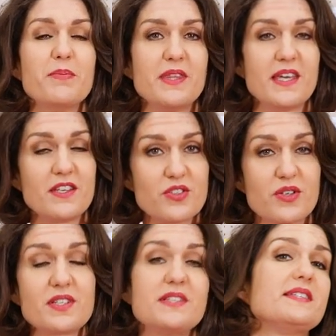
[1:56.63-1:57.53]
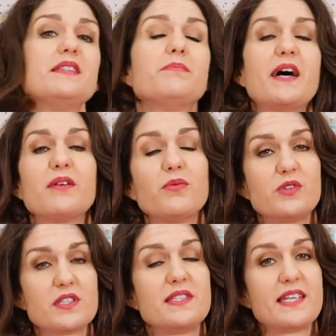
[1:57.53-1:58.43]
but the instructions in the pattern will
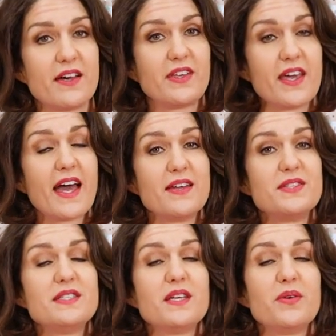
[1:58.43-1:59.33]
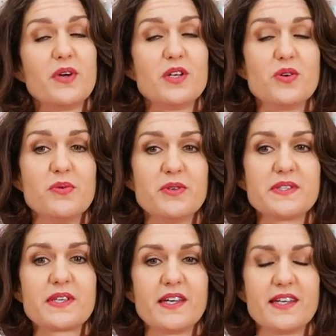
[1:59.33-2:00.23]
just tell you how to do a normal
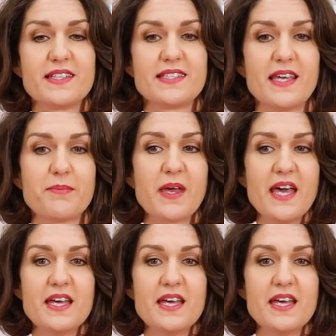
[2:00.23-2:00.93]
skirt zip.